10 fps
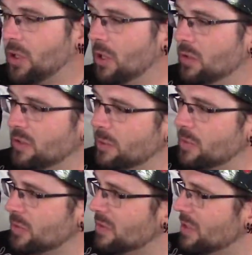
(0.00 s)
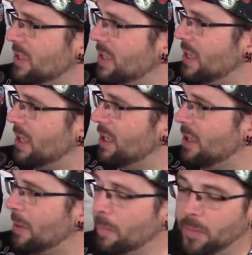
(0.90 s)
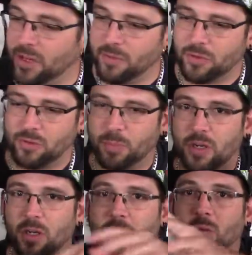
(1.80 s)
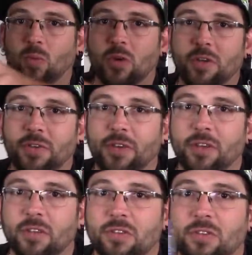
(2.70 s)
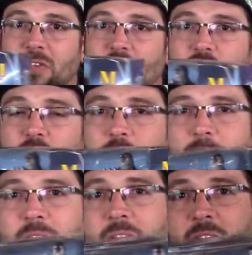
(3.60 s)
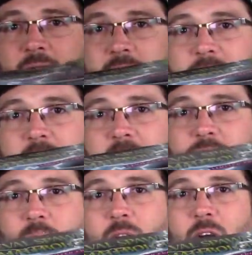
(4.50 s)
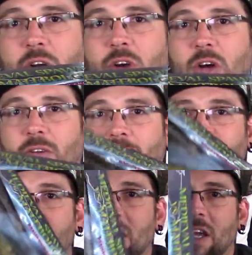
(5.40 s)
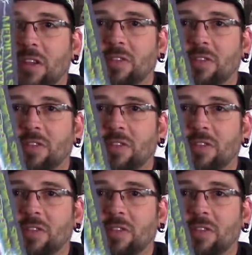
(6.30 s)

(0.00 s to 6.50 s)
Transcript: Close-ups, you'll see that Medieval Spawn, one of his shoulder pads has rocked off, and it's